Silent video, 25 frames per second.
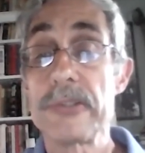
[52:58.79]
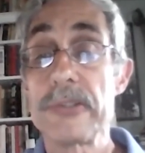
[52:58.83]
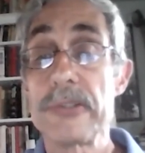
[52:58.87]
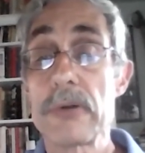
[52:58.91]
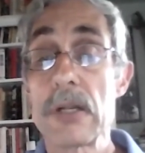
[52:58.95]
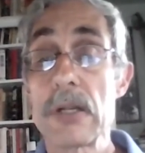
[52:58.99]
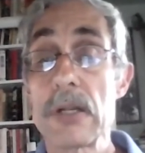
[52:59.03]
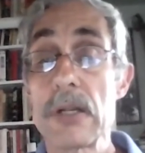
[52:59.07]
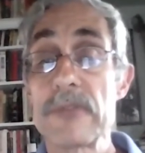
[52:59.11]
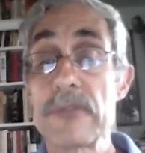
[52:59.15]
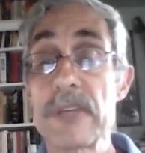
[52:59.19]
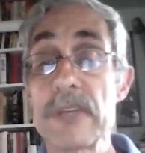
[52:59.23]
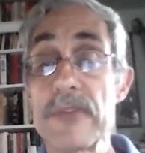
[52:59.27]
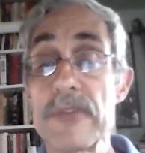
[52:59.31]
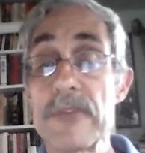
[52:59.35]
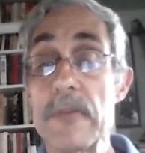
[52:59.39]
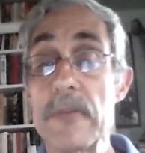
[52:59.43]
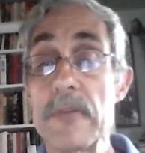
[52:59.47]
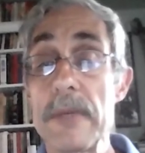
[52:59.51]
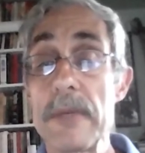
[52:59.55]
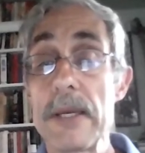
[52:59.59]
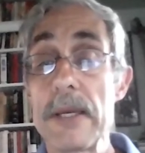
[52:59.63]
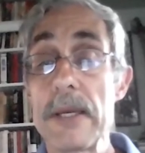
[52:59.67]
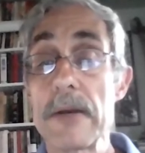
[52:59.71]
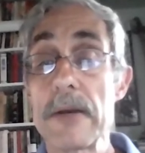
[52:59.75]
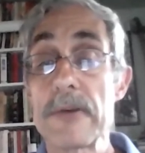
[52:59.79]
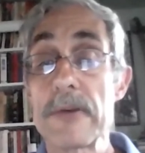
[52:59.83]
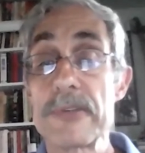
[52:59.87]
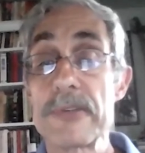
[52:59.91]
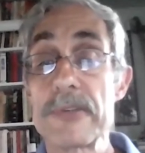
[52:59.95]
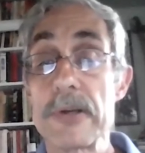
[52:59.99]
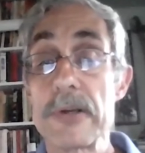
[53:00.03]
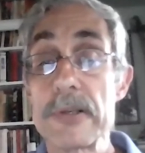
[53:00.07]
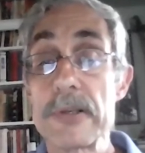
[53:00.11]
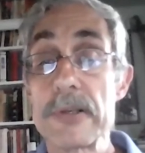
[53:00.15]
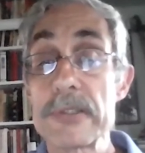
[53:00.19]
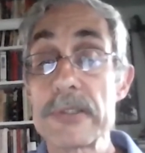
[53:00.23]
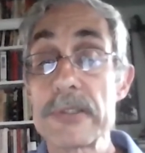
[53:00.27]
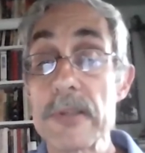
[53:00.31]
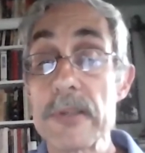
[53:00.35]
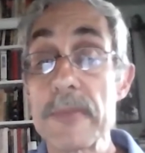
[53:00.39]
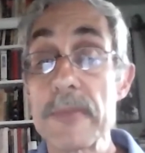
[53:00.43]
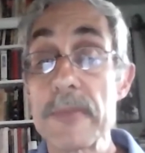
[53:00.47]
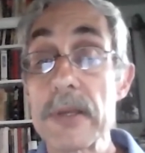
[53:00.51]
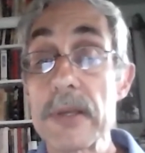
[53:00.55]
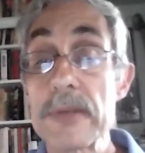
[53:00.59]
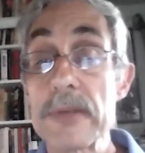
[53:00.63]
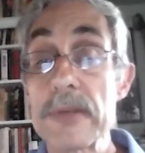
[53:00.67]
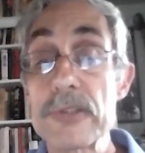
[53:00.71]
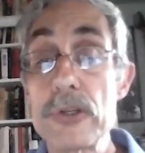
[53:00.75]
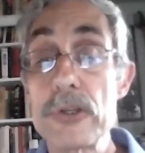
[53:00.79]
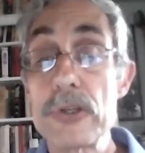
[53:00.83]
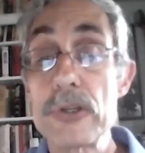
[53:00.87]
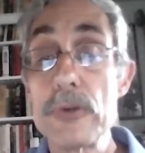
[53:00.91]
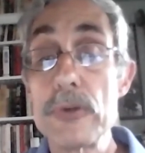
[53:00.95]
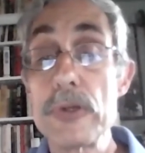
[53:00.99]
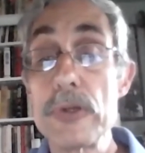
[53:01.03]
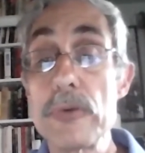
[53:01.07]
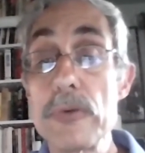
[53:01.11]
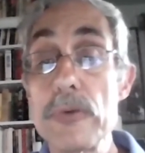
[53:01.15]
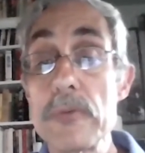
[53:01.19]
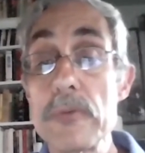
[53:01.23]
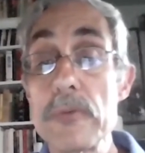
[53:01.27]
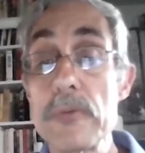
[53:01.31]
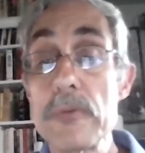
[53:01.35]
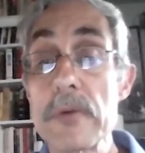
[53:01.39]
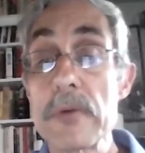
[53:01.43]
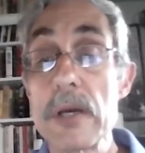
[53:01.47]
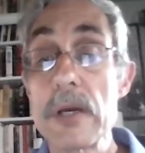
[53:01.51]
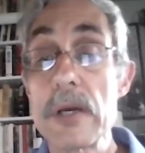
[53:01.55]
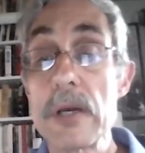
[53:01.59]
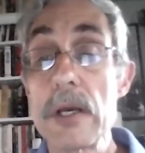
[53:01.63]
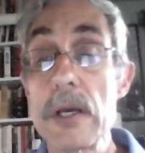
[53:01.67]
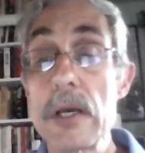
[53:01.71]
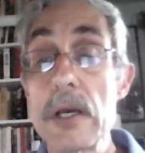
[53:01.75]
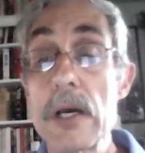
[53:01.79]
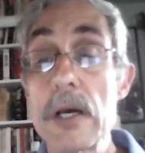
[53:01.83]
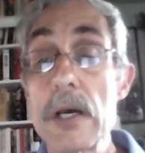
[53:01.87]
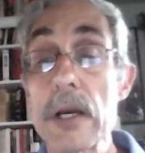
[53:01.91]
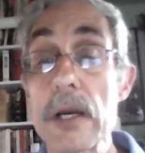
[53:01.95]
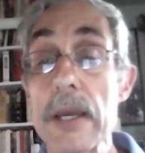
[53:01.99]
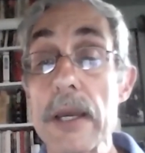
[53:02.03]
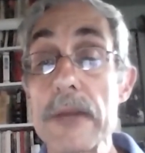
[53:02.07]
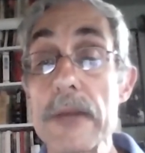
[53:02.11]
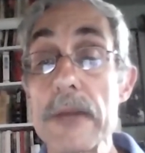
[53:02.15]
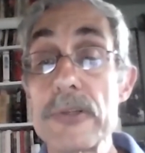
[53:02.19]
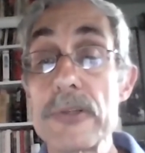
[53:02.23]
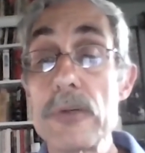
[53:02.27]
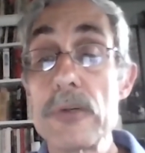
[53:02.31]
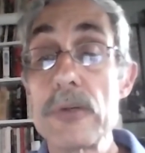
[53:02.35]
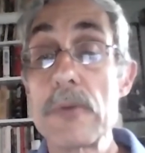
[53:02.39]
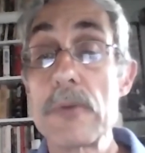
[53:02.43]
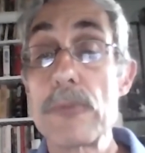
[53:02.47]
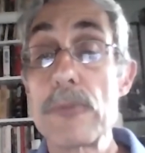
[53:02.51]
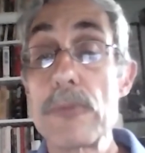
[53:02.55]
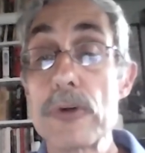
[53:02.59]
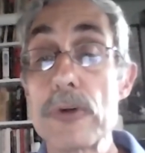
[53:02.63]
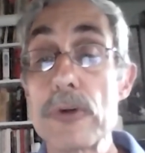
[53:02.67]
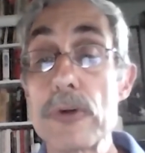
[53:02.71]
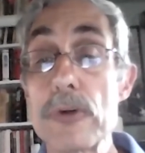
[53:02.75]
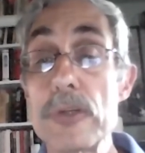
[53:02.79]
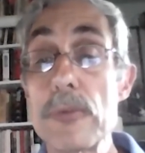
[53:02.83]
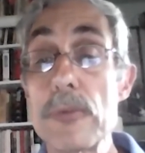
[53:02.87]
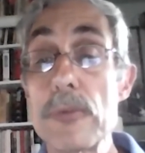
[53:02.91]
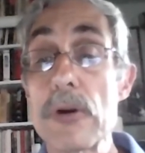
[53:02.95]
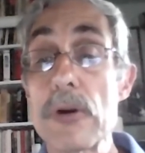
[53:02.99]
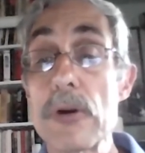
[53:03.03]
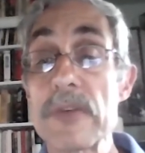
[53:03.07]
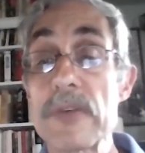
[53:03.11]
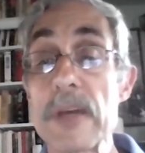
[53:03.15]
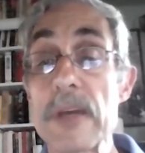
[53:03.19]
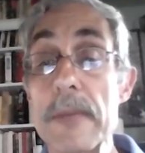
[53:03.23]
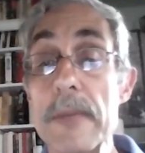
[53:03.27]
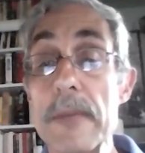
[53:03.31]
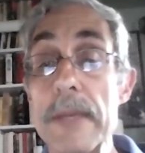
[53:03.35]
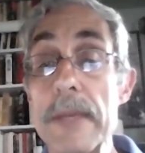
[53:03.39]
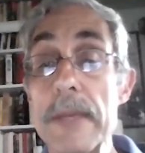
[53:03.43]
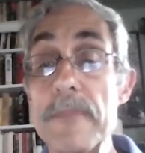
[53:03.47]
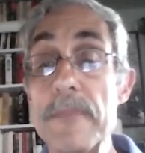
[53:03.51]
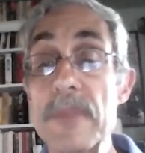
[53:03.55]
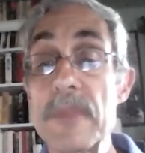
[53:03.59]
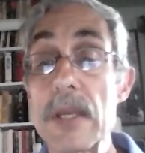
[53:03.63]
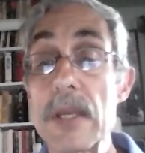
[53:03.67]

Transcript: You all have given me uh, something too new. Okay, two, two more have come in.